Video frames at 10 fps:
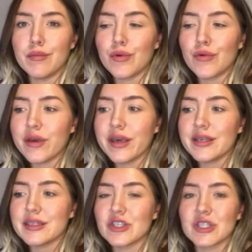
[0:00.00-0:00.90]

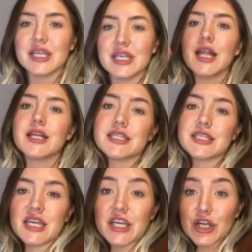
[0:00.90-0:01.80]
movies. It's just like a little
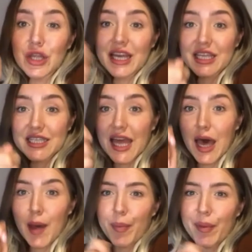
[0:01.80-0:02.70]
stick. You're like,
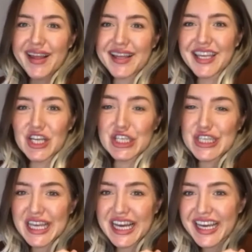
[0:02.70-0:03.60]
tap, you're
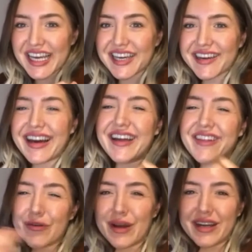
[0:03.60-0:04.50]
sick.
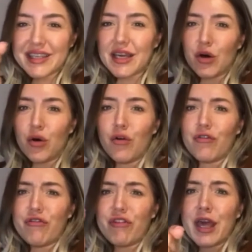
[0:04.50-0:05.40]
Other one is like a whole
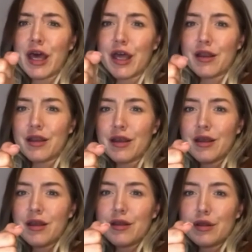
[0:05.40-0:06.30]
fan.
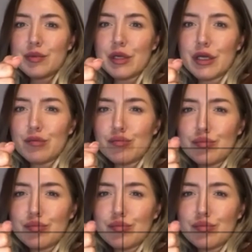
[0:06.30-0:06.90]
But...